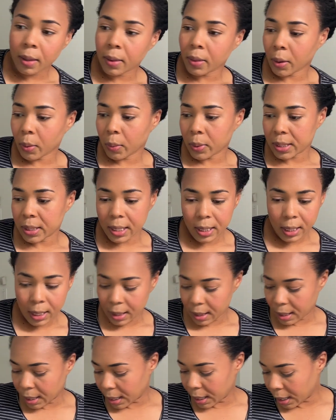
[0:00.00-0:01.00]
there was
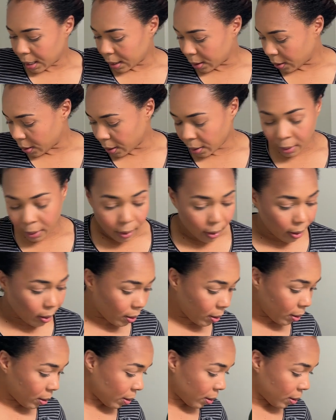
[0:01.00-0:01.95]
anything in there